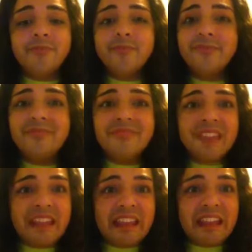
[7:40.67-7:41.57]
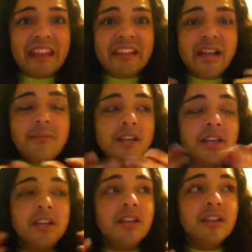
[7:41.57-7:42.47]
I
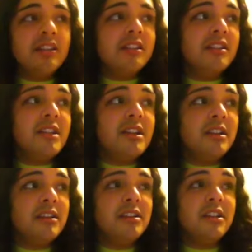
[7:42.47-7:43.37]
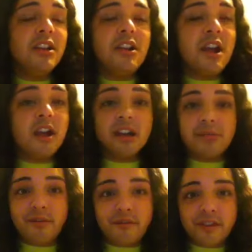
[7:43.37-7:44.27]
mean, you're not gonna
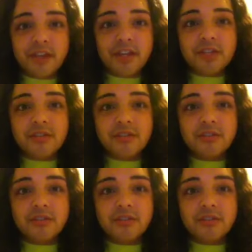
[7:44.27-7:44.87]
be fish